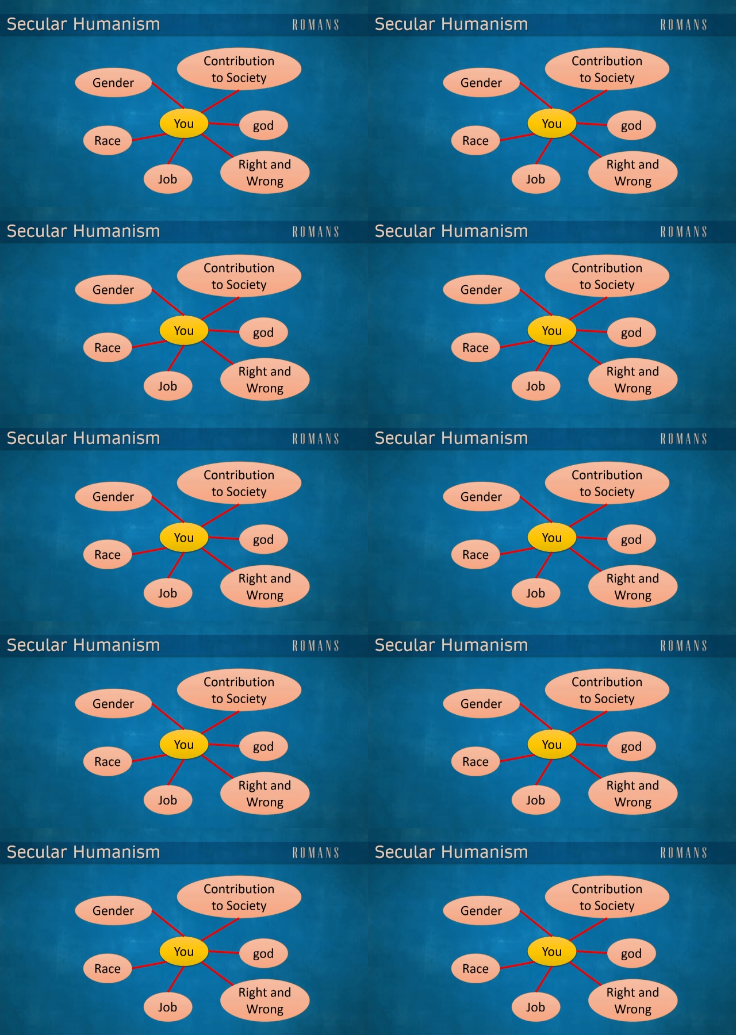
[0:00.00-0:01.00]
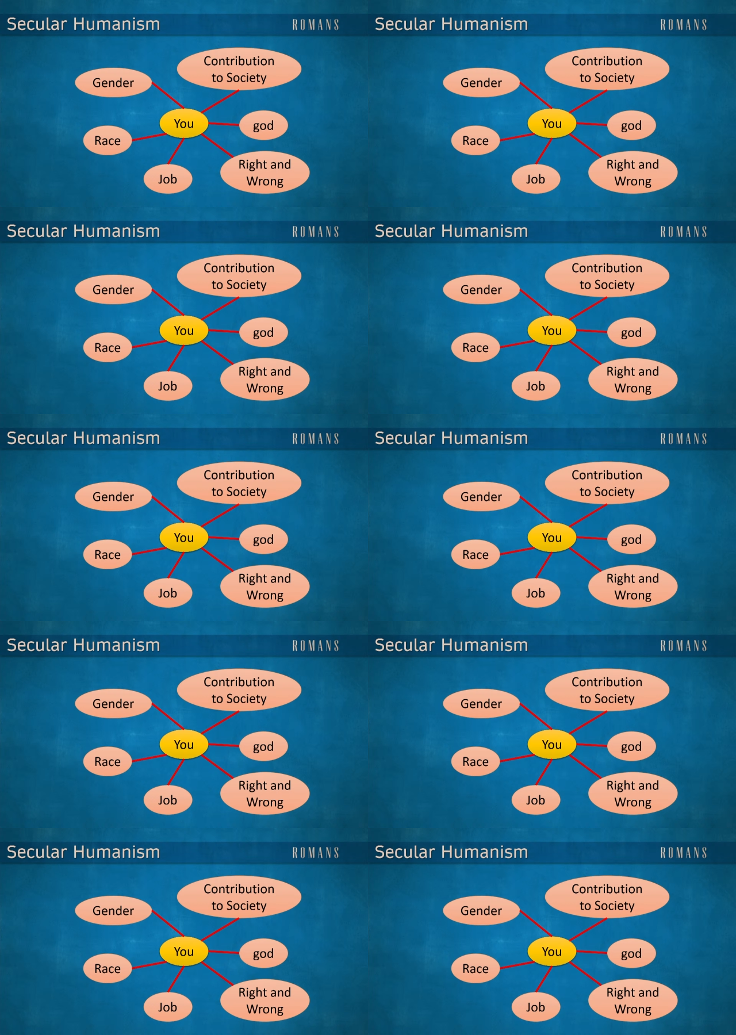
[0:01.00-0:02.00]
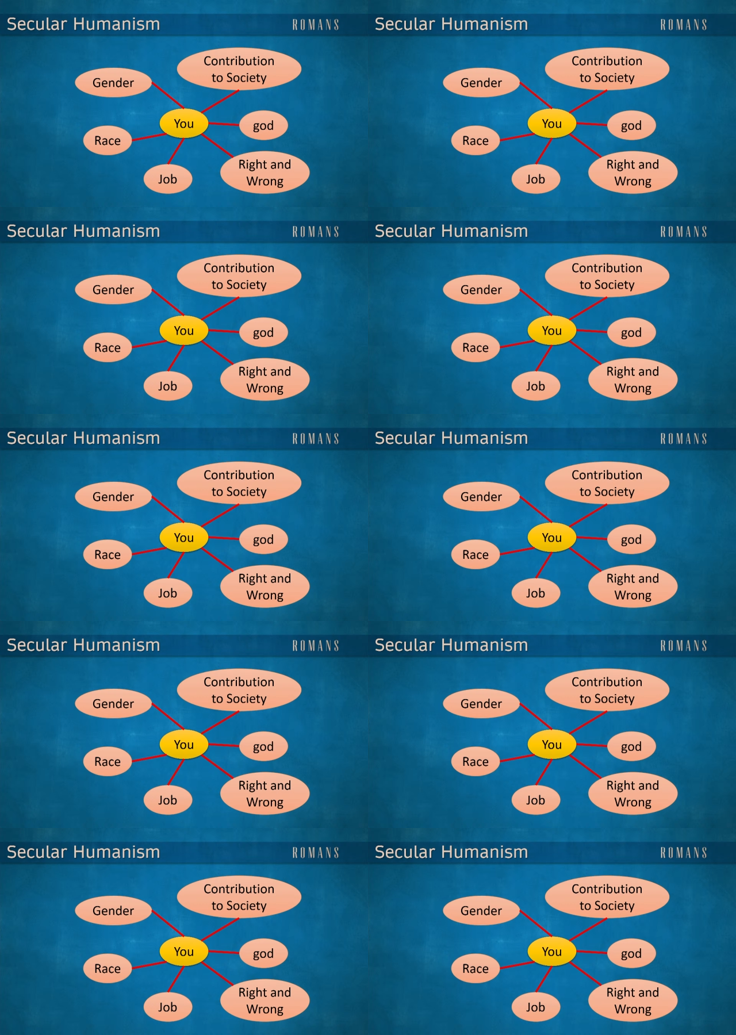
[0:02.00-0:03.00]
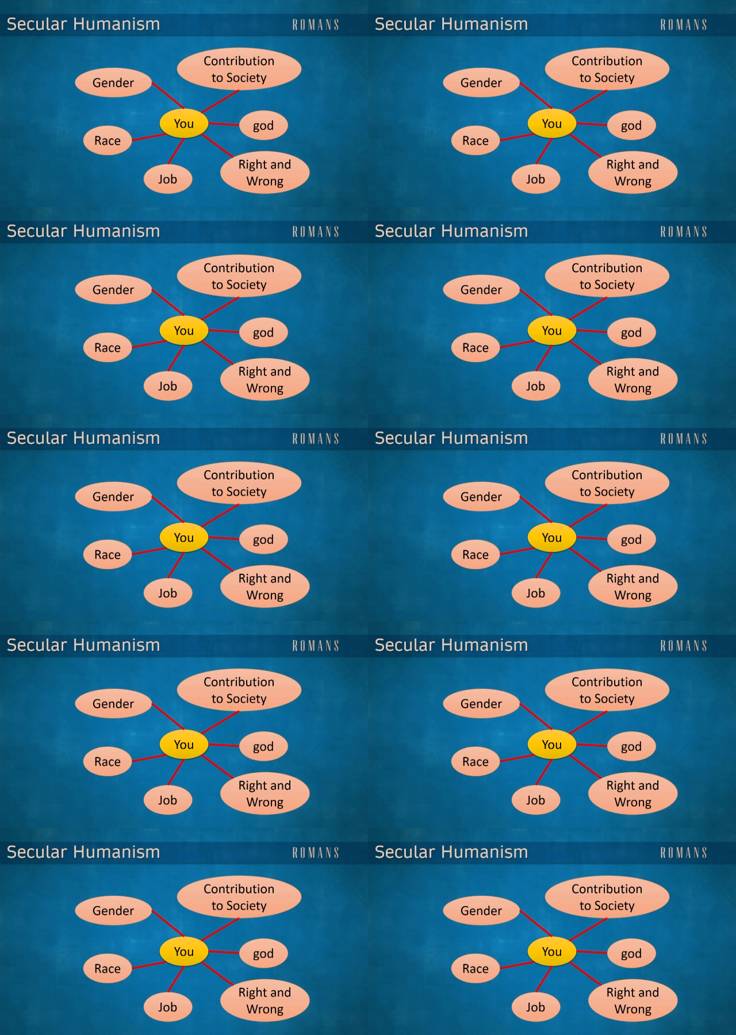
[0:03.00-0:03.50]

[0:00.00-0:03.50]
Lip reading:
(no speaker visible)